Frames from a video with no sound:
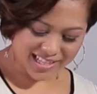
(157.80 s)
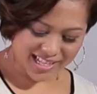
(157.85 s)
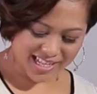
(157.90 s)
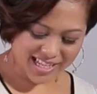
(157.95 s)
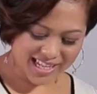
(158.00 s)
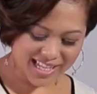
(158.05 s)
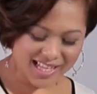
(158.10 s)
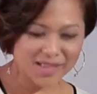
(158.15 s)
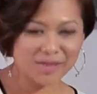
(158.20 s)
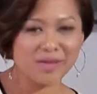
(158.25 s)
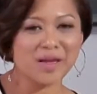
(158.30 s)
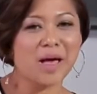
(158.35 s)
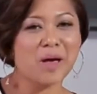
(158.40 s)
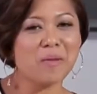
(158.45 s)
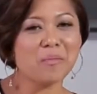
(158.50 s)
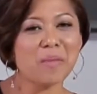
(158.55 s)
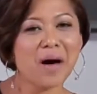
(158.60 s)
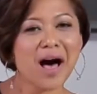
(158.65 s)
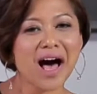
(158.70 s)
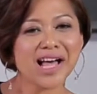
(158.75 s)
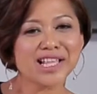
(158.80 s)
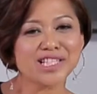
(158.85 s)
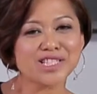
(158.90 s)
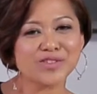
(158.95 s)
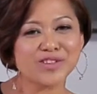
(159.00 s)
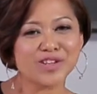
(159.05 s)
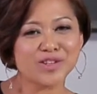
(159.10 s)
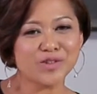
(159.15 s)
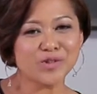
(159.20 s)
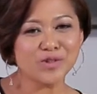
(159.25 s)
and then parts
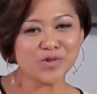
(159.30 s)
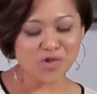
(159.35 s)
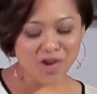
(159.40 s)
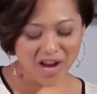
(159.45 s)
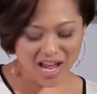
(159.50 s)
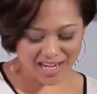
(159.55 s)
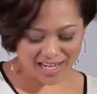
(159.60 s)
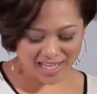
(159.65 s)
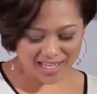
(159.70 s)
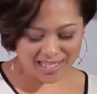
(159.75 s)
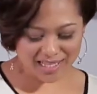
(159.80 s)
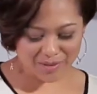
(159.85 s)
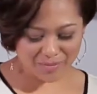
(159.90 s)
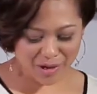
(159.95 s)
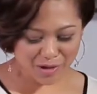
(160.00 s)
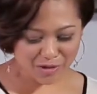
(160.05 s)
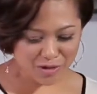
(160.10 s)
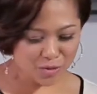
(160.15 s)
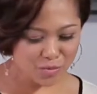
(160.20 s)
of the durian is about